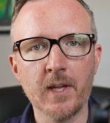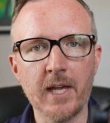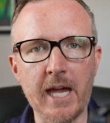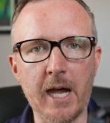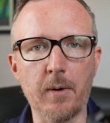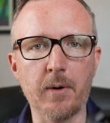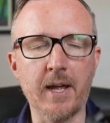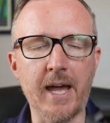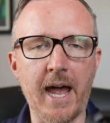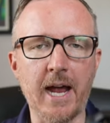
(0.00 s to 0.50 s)

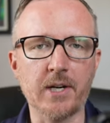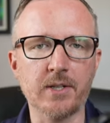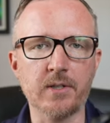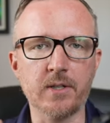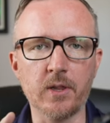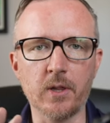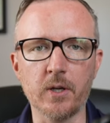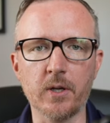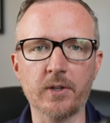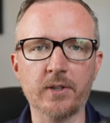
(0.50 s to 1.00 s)
how it
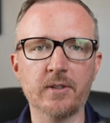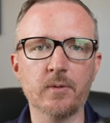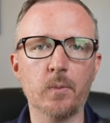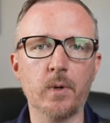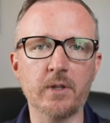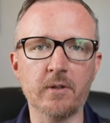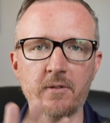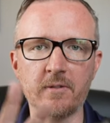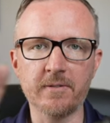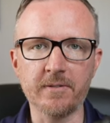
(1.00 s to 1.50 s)
actually looks
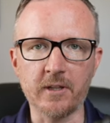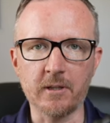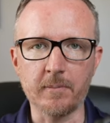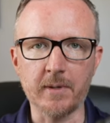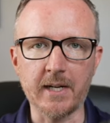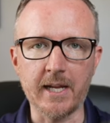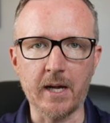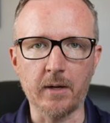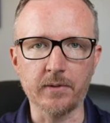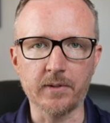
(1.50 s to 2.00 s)
when you film
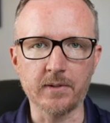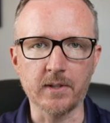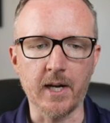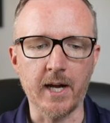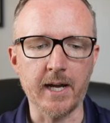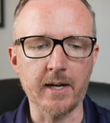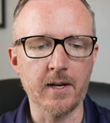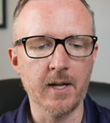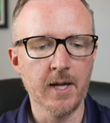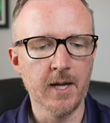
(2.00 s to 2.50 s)
it
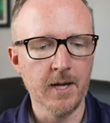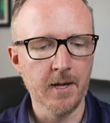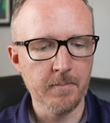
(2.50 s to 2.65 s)
outside.